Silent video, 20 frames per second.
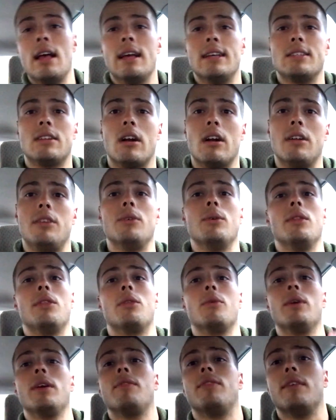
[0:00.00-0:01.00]
started doing
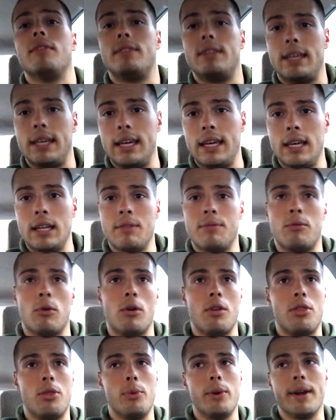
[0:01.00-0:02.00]
315
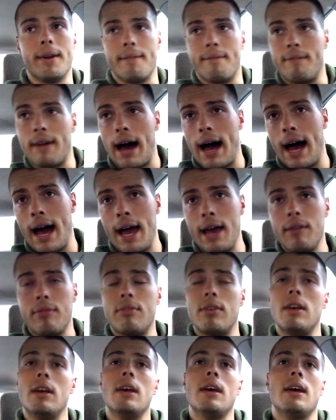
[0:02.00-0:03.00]
for 3 to 5,